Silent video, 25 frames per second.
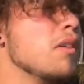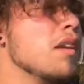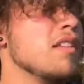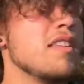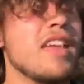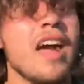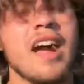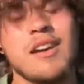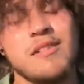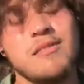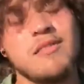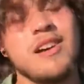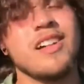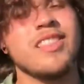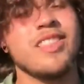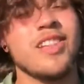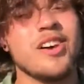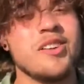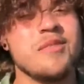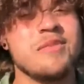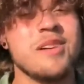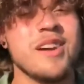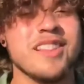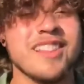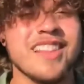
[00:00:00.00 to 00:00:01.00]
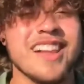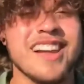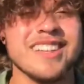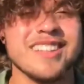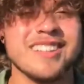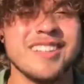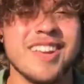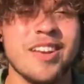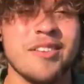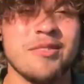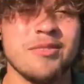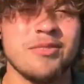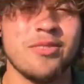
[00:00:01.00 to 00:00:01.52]
A little bit
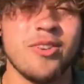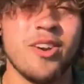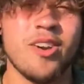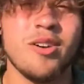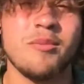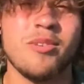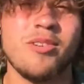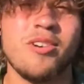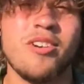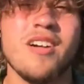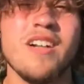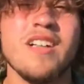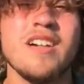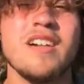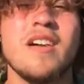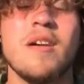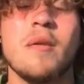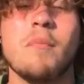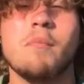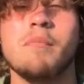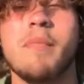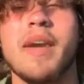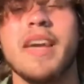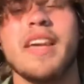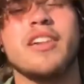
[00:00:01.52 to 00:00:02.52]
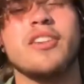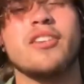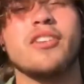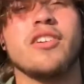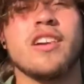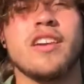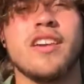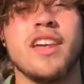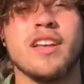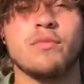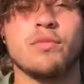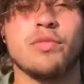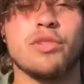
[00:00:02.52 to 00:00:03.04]
less informal, making you
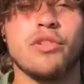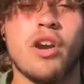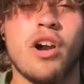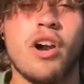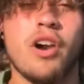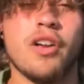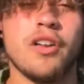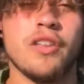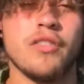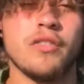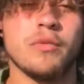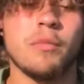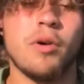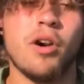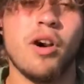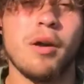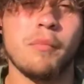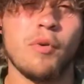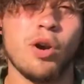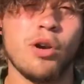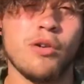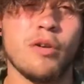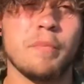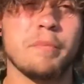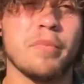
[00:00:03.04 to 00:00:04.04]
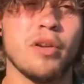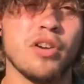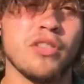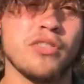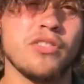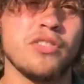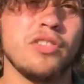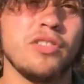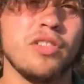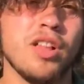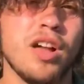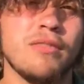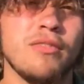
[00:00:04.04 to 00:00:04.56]
connect with your audience more and more of a
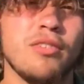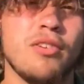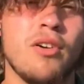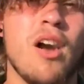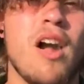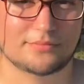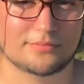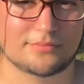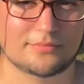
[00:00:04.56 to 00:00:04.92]
personal level.